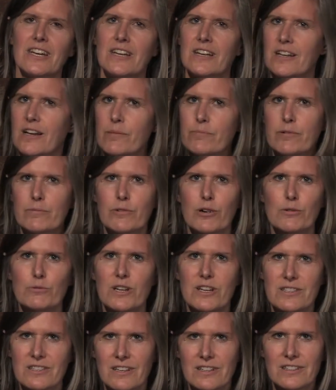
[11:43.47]
in a couple more
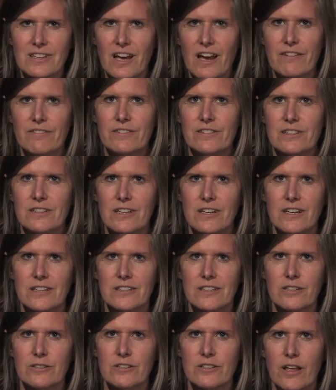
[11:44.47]
weeks. I'll have uh,
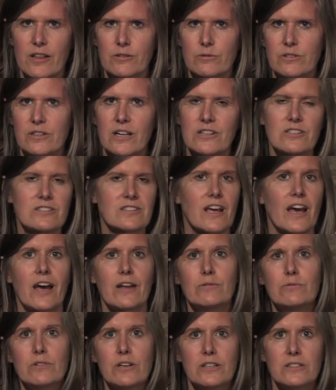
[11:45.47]
you know another one. I just
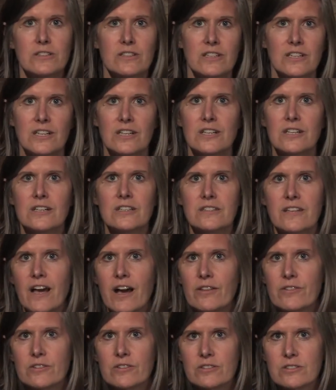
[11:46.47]
had one.
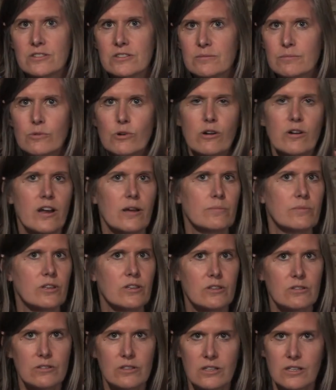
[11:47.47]
Now there's more
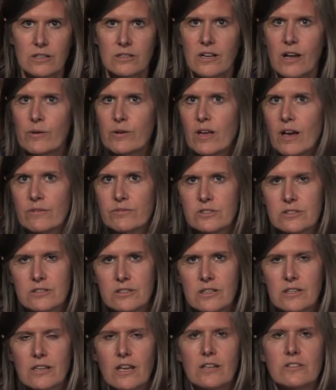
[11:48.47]
ambiguity. Now we have to
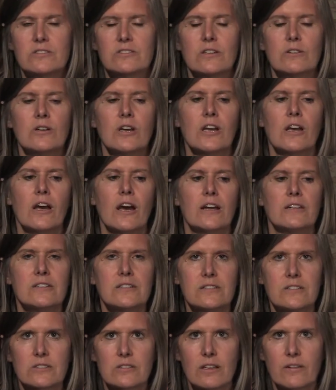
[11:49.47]
look again. So I
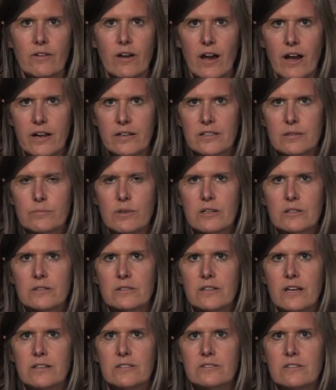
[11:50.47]
lead this kind of highly
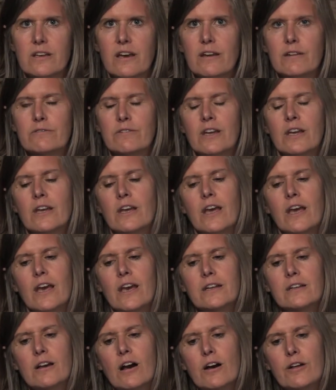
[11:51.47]
medicalized life.
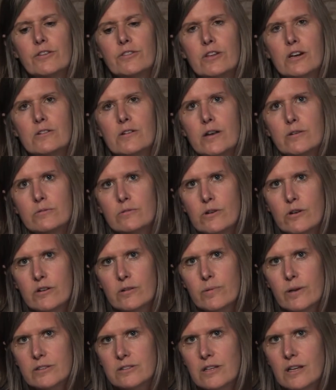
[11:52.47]
And although I wrote
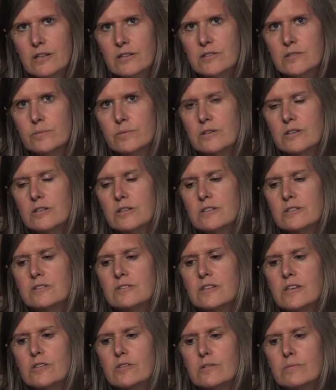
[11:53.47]
about that
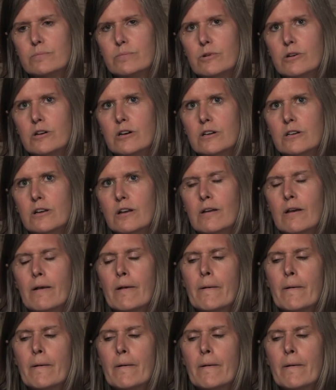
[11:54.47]
experience in the book,